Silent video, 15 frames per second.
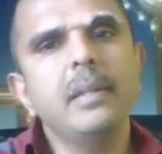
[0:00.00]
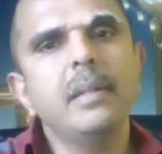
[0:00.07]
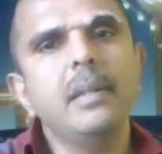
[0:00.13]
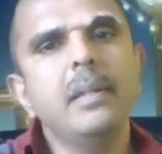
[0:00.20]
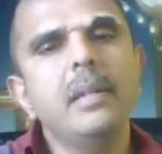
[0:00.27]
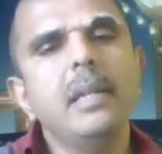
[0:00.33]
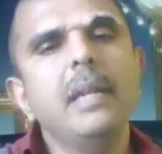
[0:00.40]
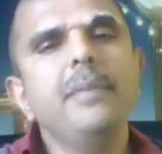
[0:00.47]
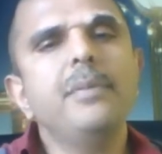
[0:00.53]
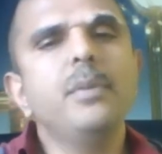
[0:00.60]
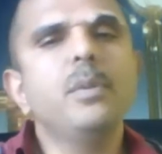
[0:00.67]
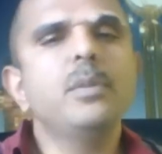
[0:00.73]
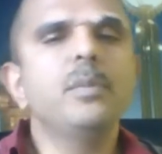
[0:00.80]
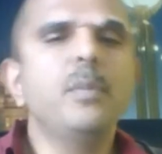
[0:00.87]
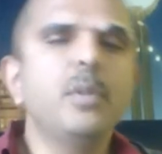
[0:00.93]
Life
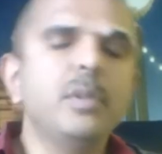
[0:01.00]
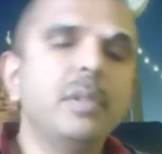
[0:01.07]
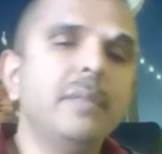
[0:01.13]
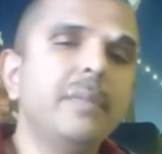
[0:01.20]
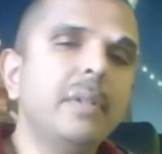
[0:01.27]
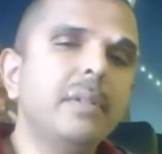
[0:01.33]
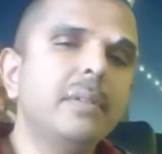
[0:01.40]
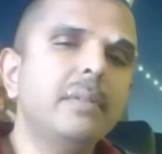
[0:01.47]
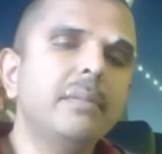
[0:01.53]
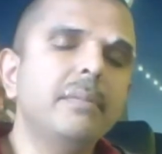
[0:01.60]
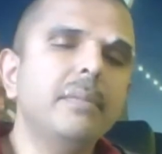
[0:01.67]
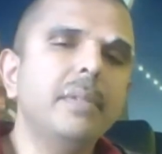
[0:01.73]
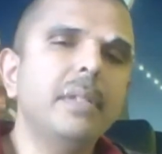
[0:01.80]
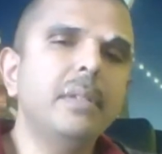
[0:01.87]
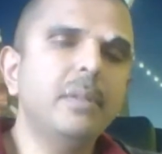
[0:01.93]
throws most of us
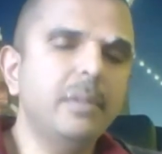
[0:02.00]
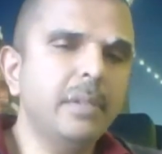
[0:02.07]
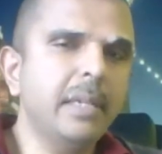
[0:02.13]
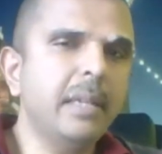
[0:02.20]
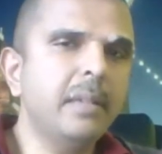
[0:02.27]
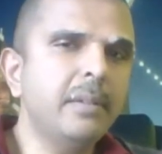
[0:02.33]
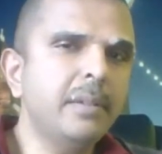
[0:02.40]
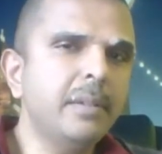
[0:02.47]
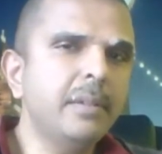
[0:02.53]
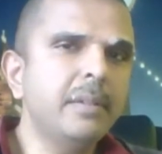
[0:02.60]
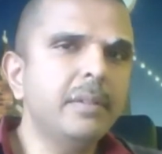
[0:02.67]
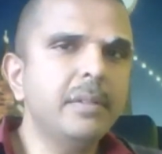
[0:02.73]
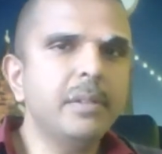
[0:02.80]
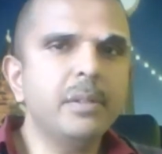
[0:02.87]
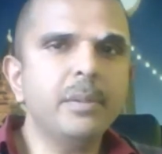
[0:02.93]
into challenging
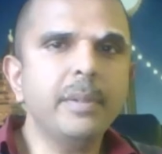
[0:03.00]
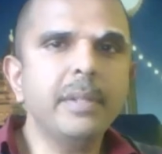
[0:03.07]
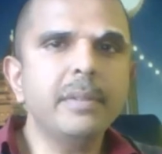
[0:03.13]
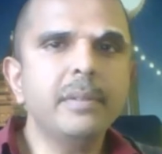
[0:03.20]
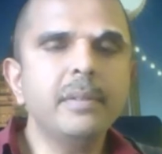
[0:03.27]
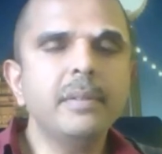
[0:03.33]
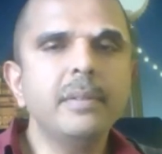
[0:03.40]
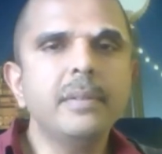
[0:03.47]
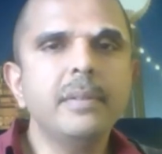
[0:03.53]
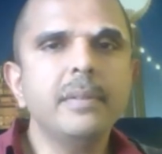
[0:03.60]
situations.